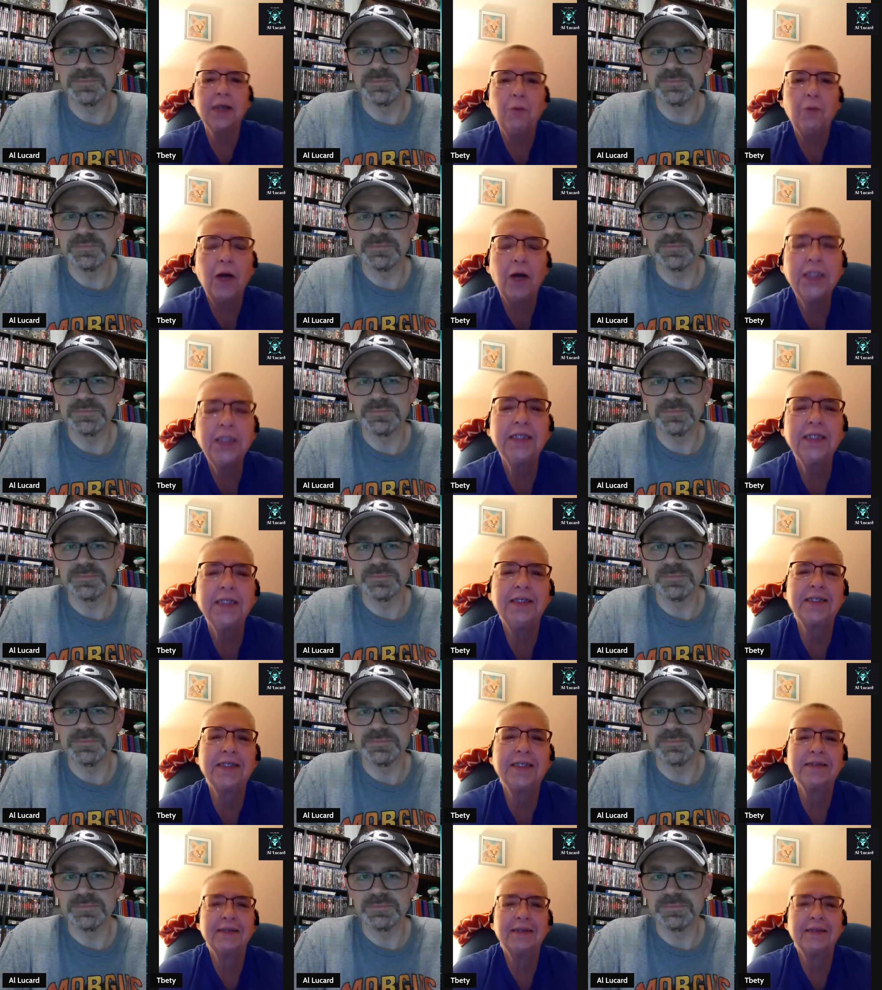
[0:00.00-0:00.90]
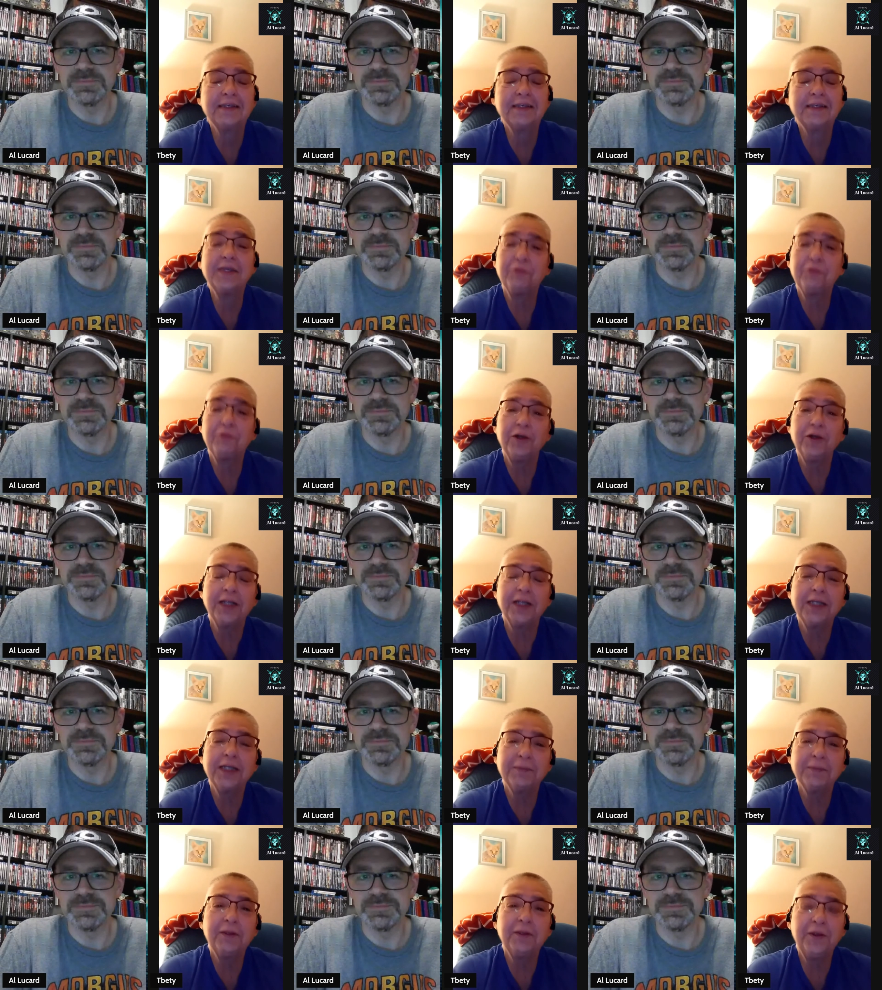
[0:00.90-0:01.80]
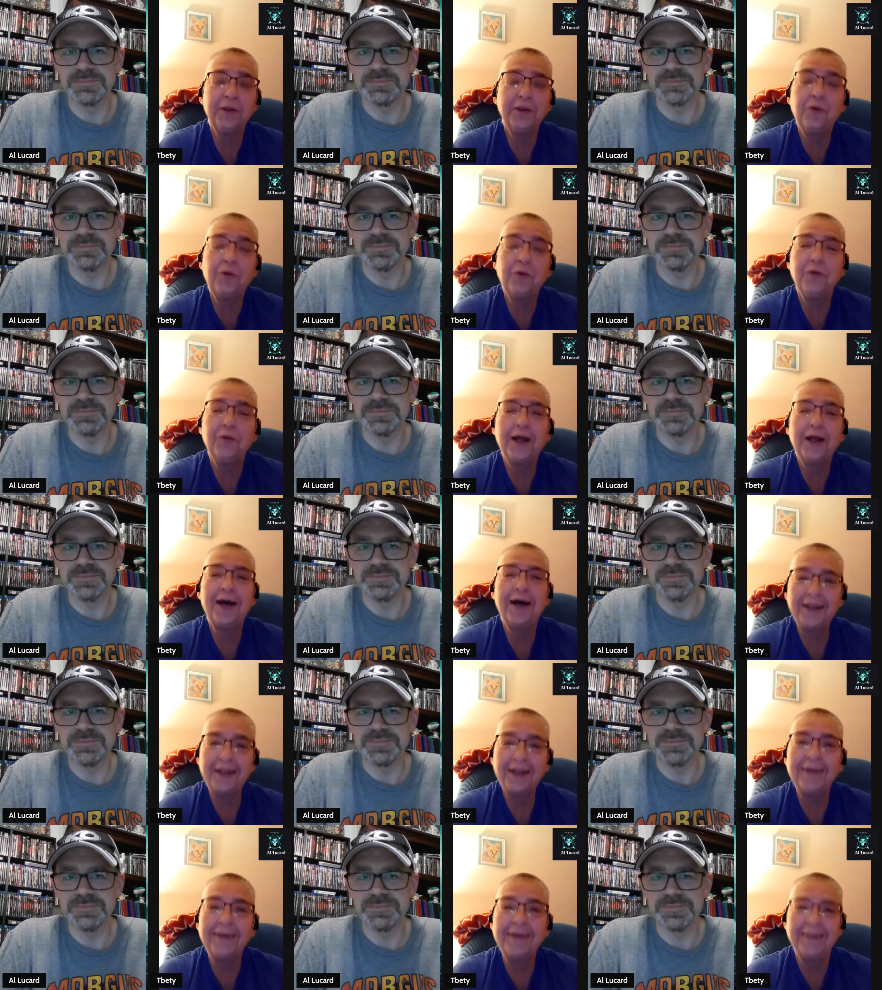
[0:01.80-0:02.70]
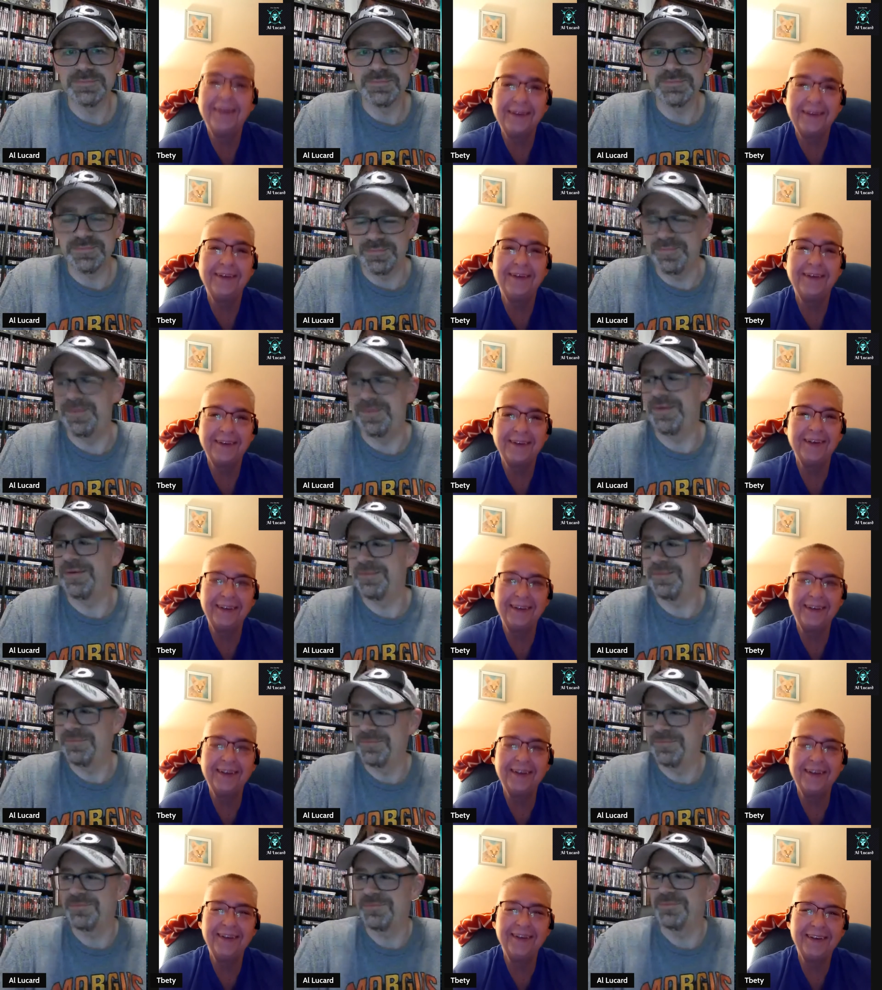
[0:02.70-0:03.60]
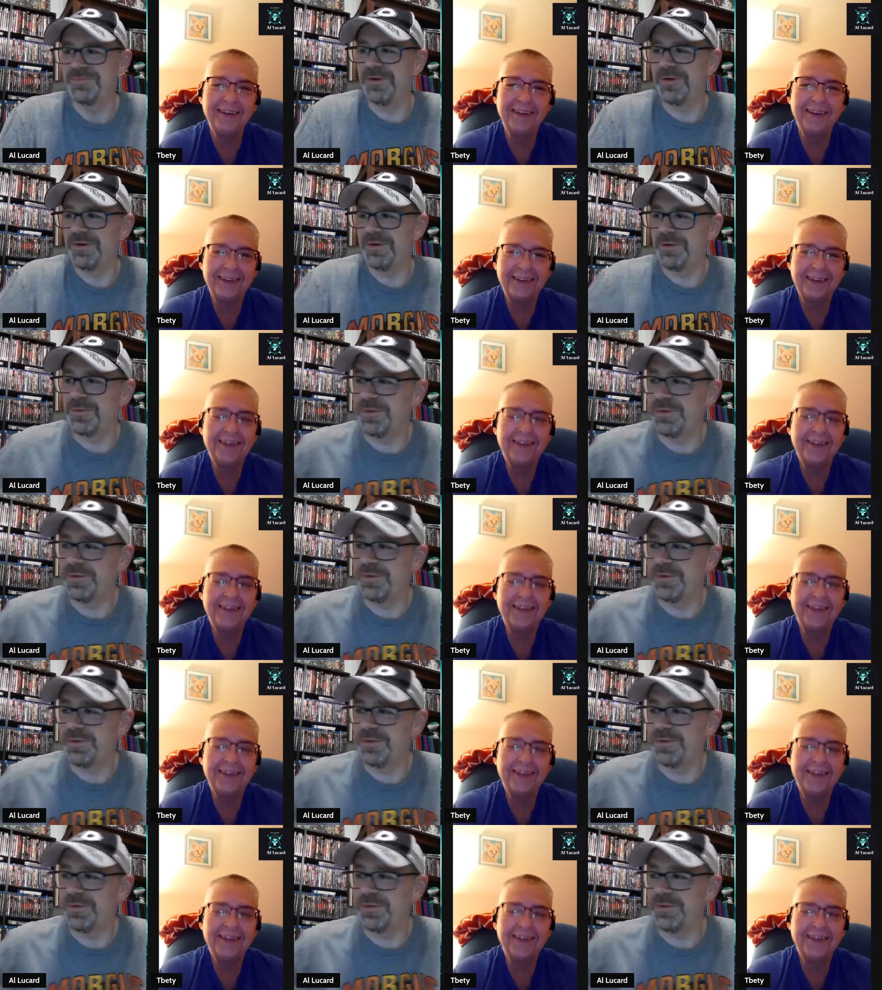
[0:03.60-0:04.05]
Speaker 1: watching these things because it really explained a whole lot.
Speaker 2: Yeah, very cool.